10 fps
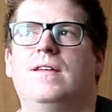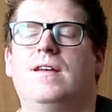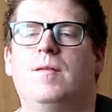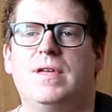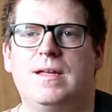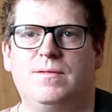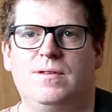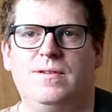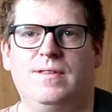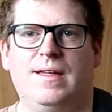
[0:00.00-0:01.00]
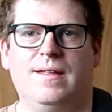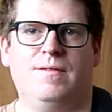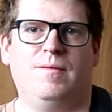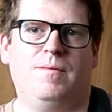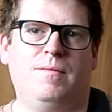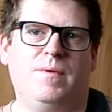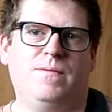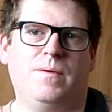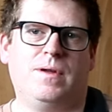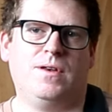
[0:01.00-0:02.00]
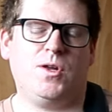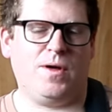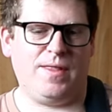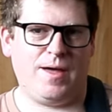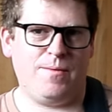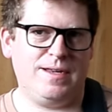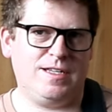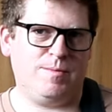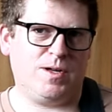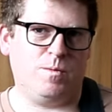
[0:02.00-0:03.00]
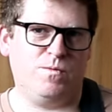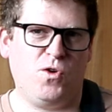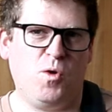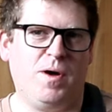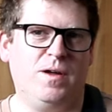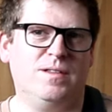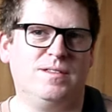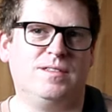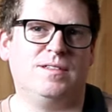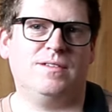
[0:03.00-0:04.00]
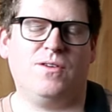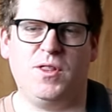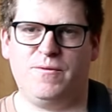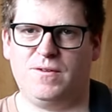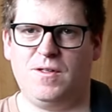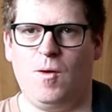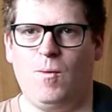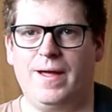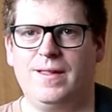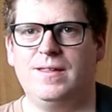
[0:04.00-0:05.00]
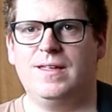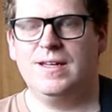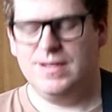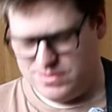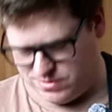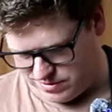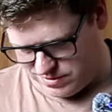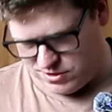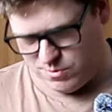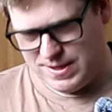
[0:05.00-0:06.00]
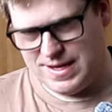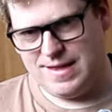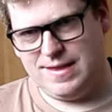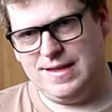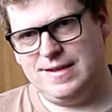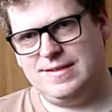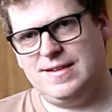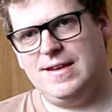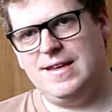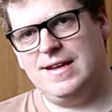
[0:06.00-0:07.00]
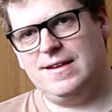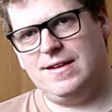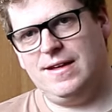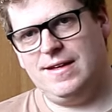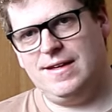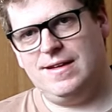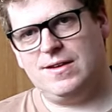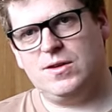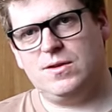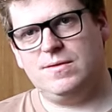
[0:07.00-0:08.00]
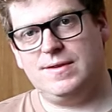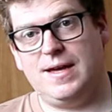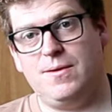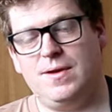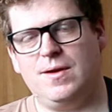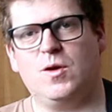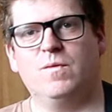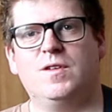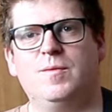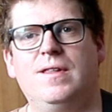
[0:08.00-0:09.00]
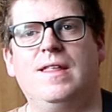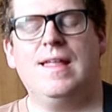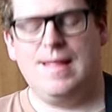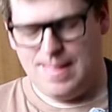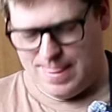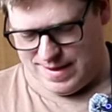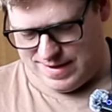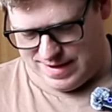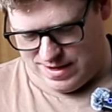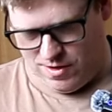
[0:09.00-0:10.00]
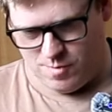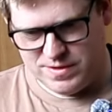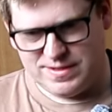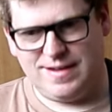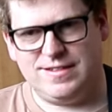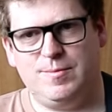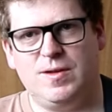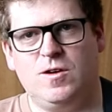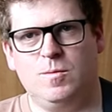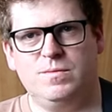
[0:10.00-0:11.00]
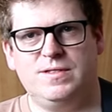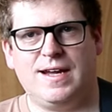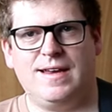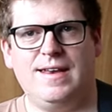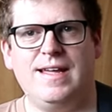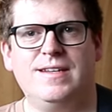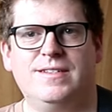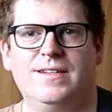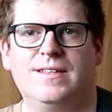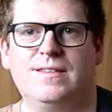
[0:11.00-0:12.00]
and being able to do that, before we can do all that, we need to become robots. Only for a little while, just until we get this technique down and comfortable, and it almost has to become second nature.